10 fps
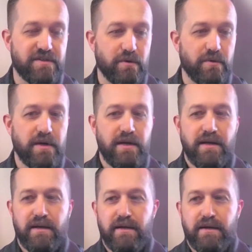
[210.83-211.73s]
So
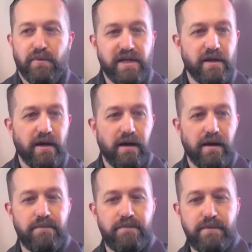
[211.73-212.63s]
we
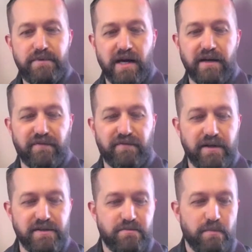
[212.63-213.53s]
Joni and
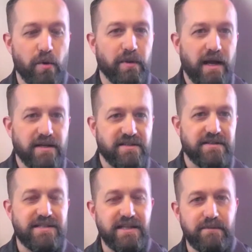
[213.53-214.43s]
Friends mobilized a
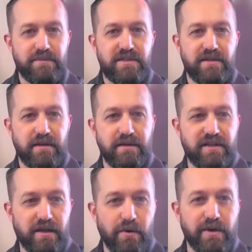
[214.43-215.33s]
team to
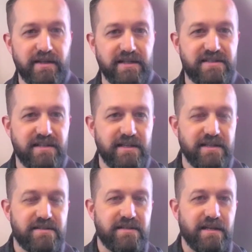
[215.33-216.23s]
go into these
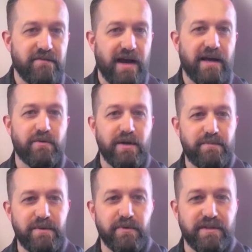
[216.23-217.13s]
cities and
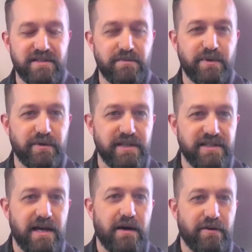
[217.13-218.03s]
evacuate people with
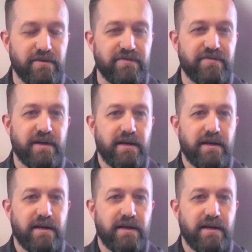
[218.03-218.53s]
disabilities out of